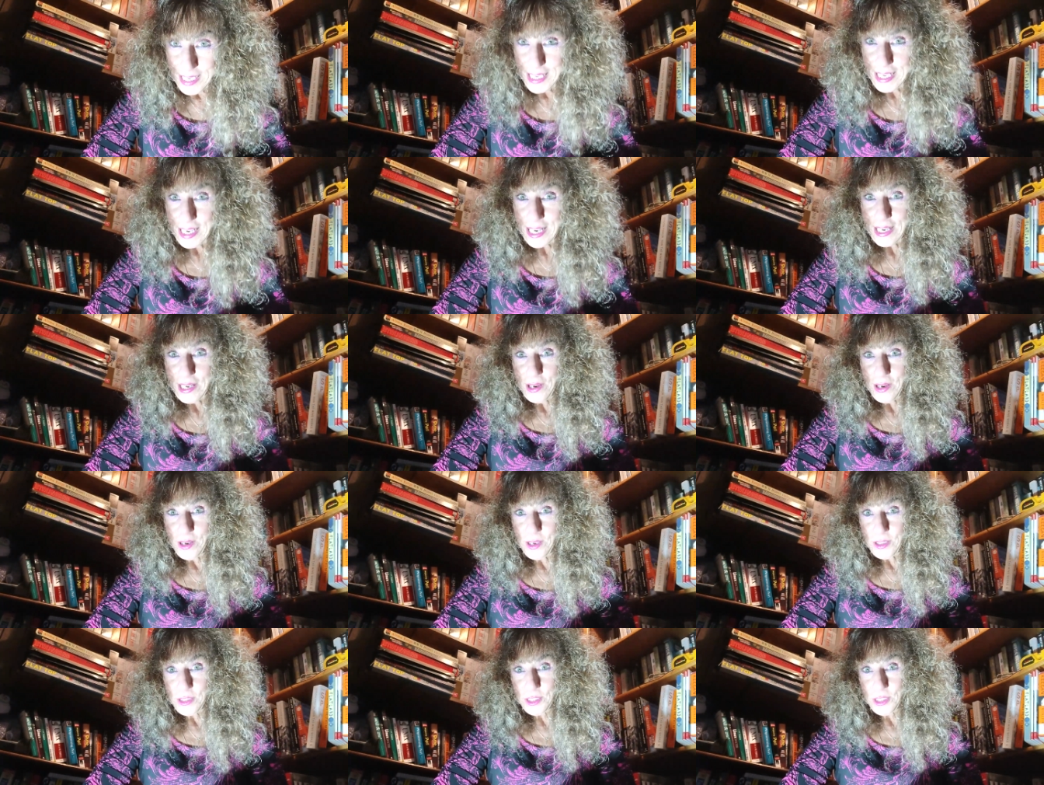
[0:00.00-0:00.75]
And I
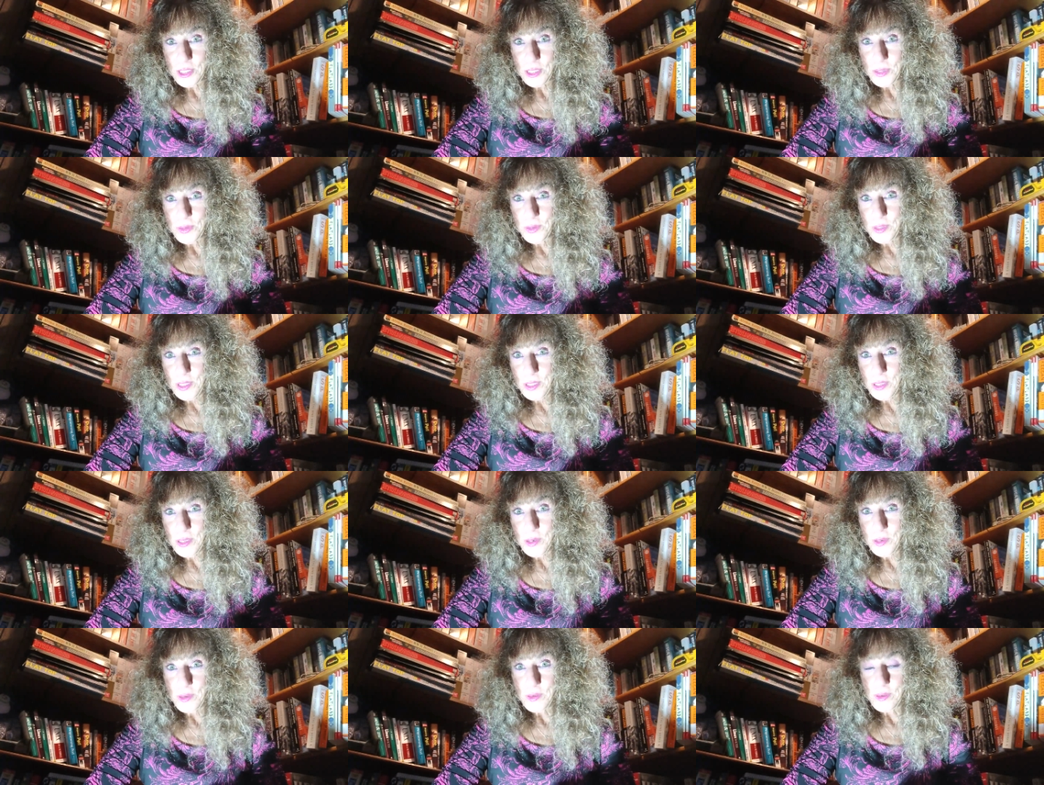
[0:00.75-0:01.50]
also, you
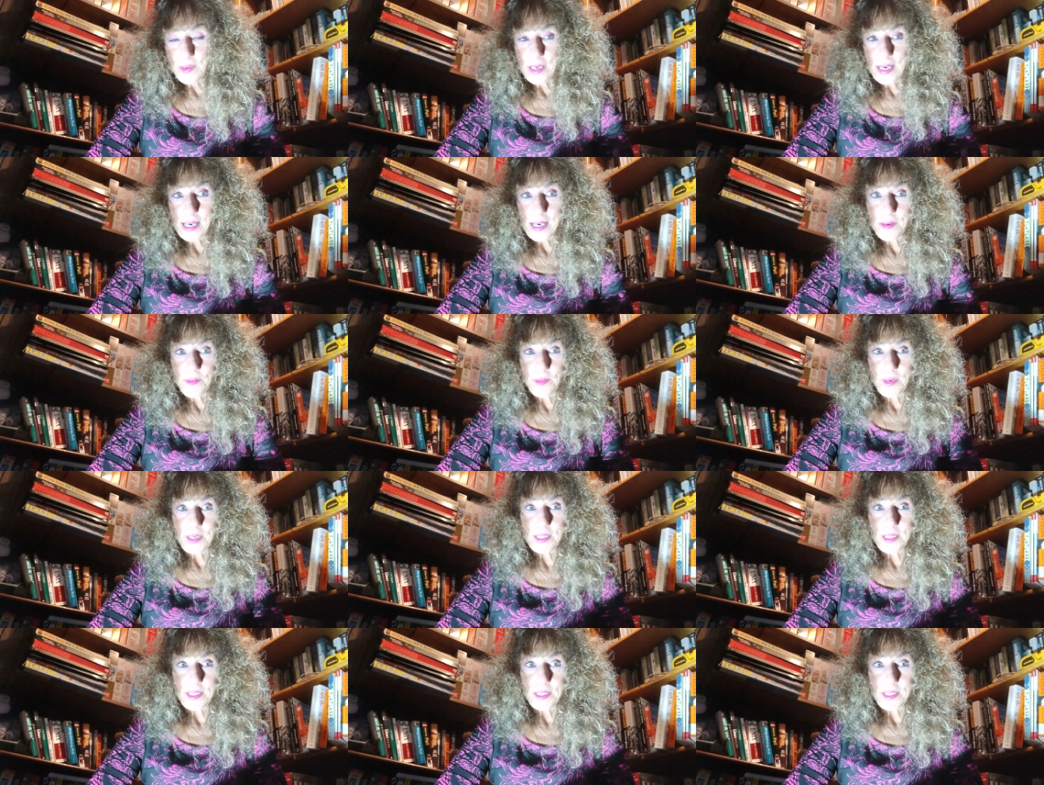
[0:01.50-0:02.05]
know, um,